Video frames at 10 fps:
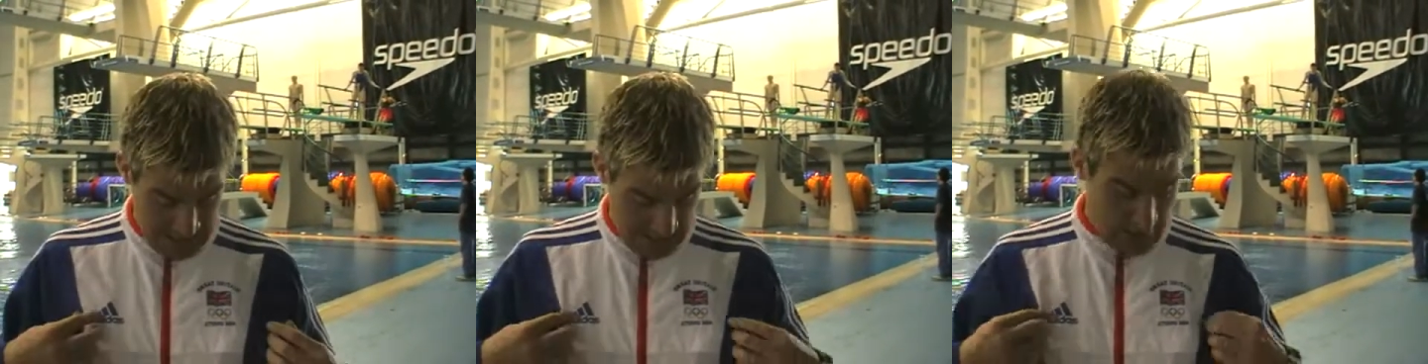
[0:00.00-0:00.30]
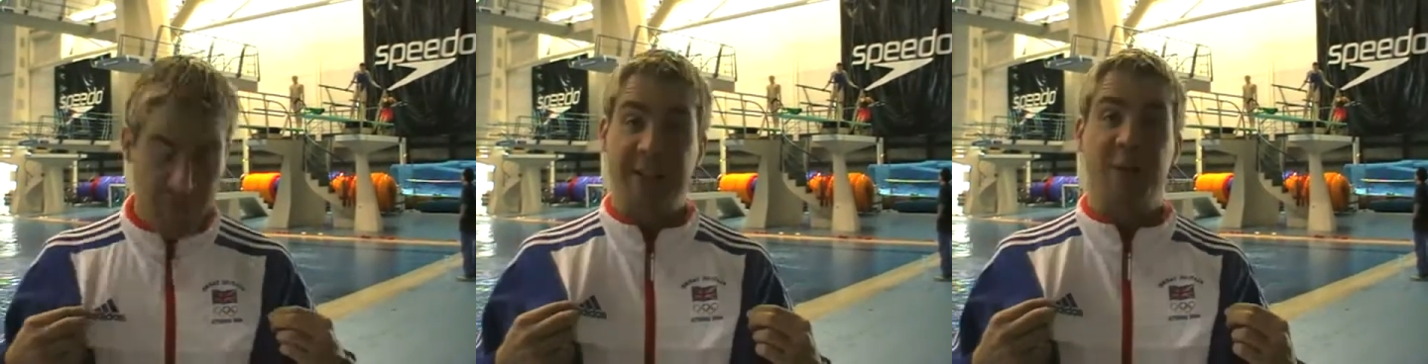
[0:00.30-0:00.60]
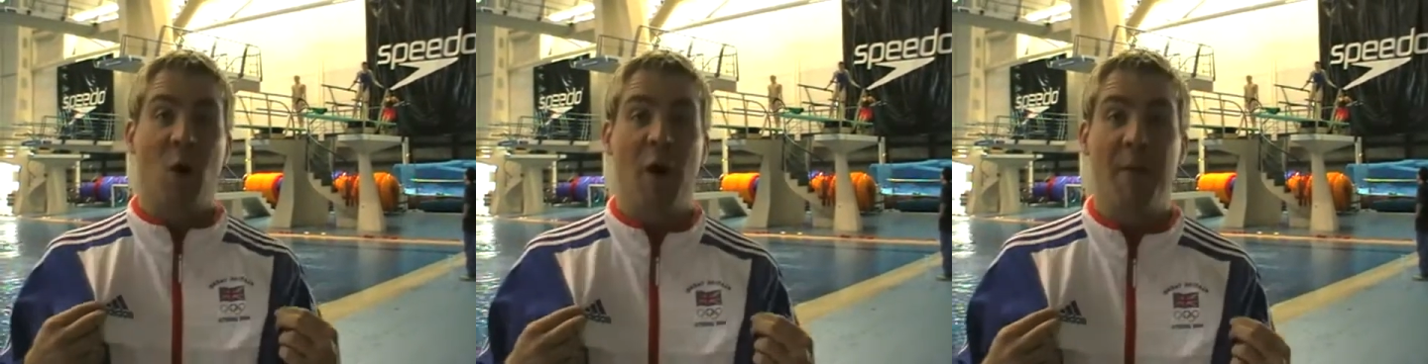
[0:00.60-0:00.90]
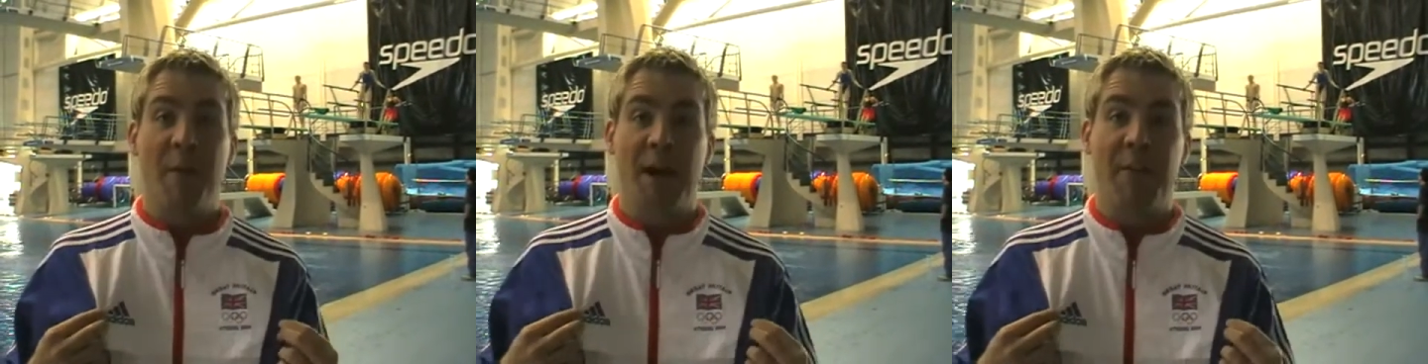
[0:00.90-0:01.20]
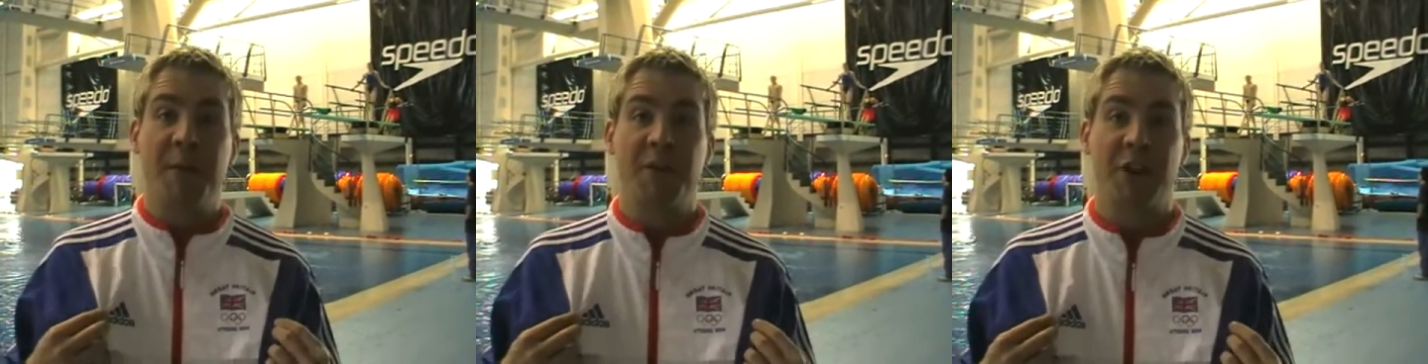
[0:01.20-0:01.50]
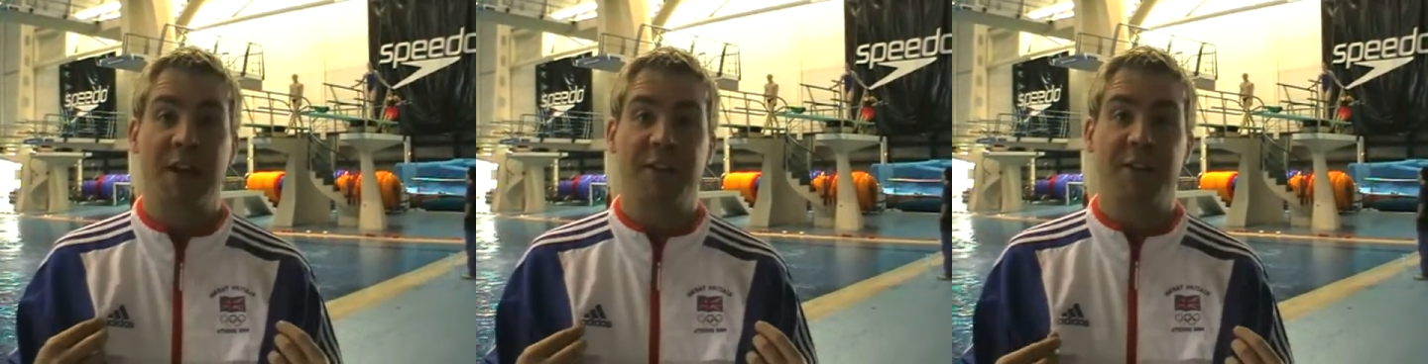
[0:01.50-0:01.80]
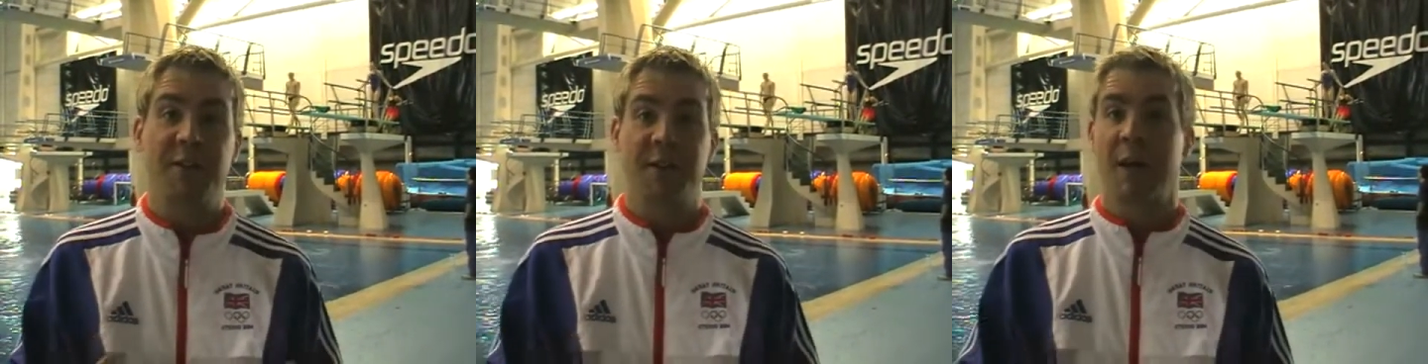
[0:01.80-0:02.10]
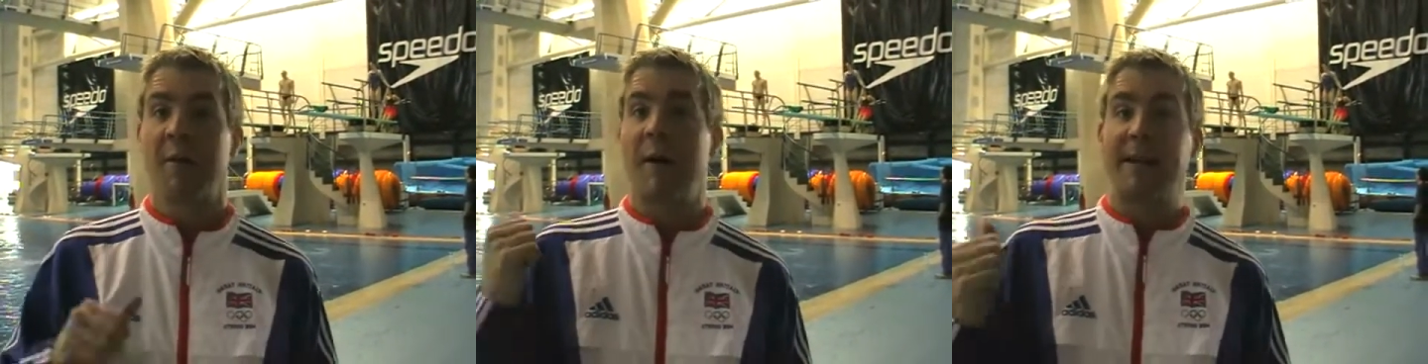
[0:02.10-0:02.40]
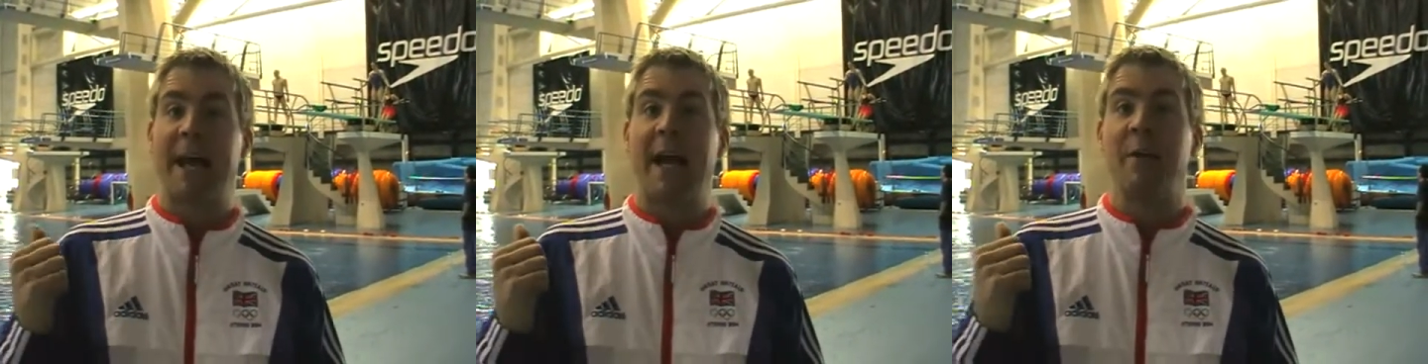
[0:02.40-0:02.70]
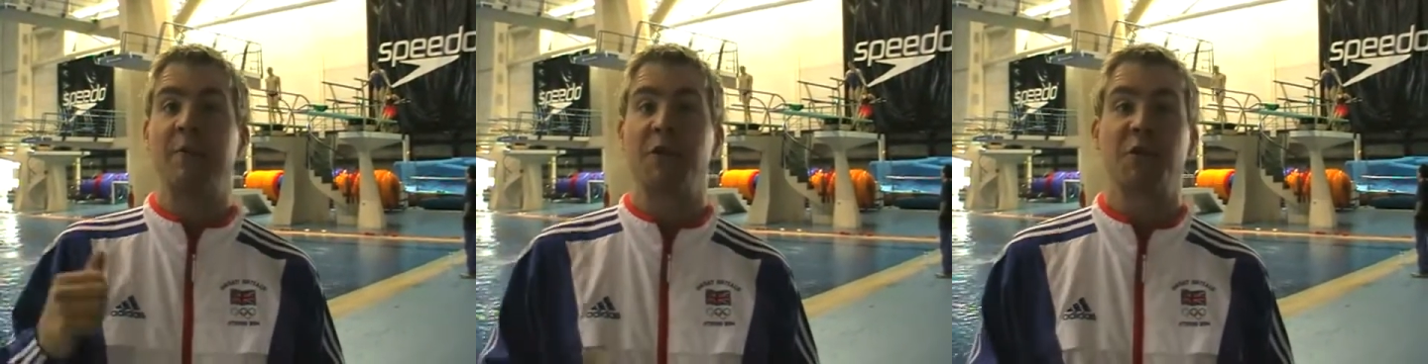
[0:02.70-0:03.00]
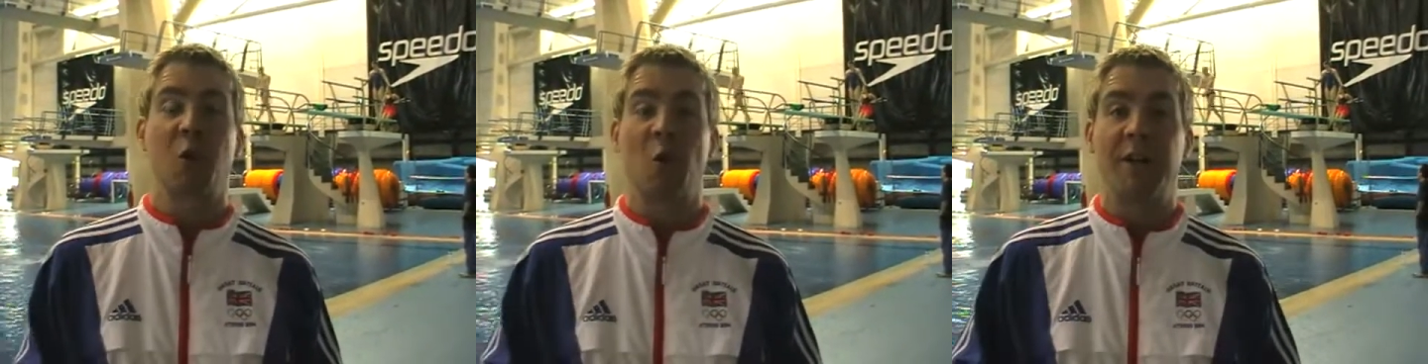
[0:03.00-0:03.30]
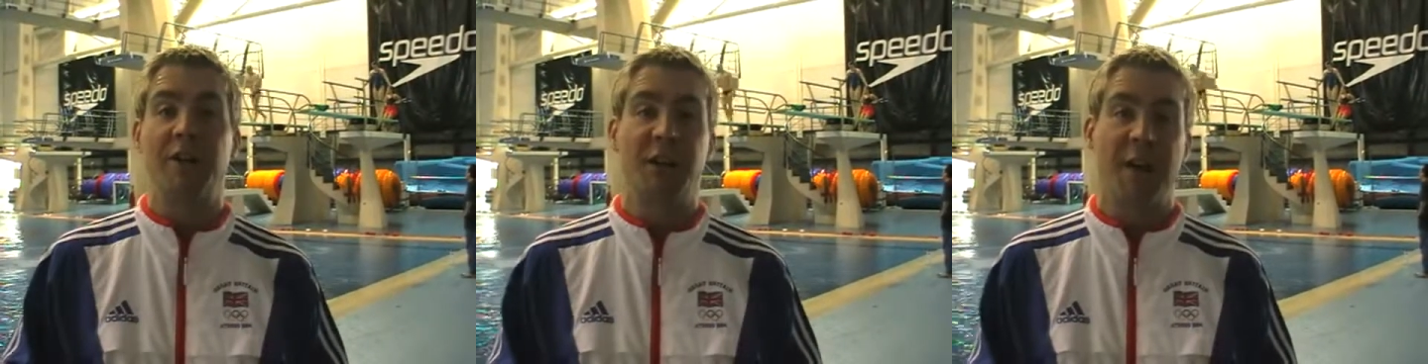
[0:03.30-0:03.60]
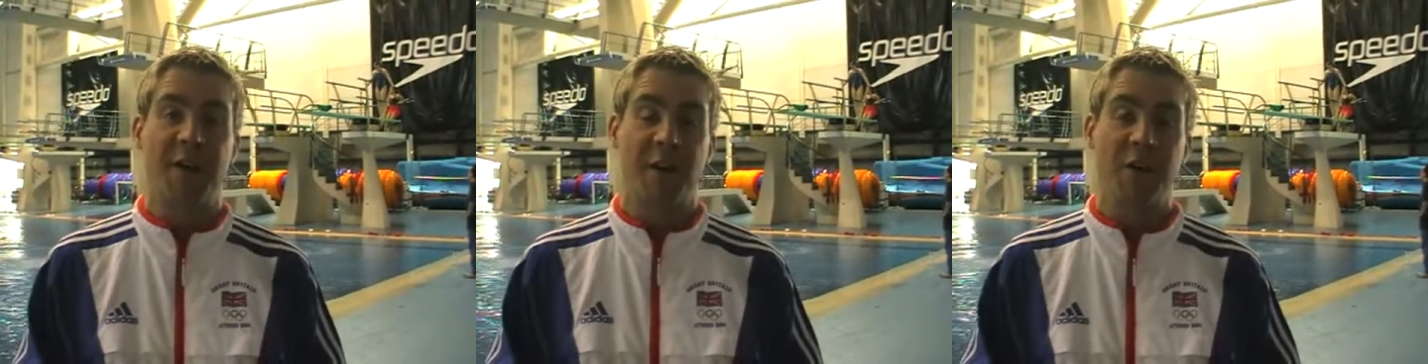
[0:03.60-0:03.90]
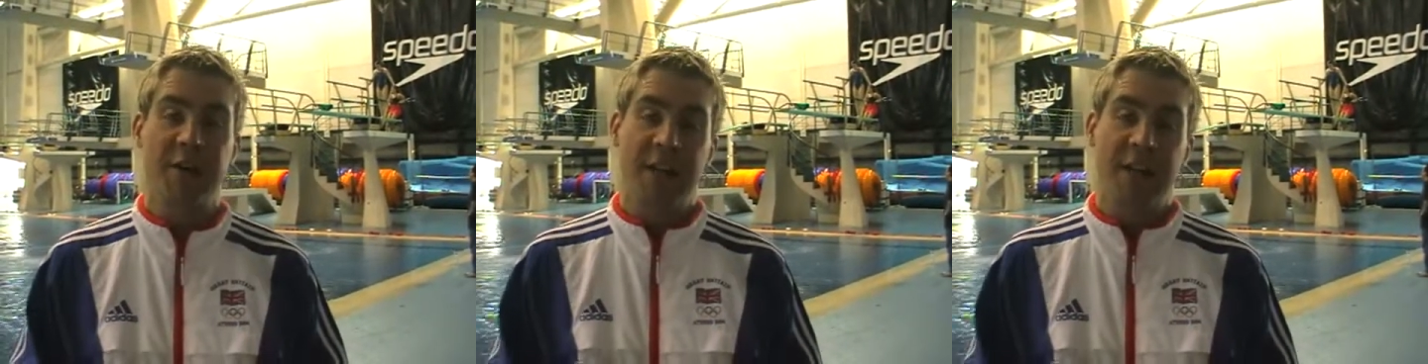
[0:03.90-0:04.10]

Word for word: But the reason why I'm in my Olympic tracksuit is because I'm about to head up to a school in Sheffield.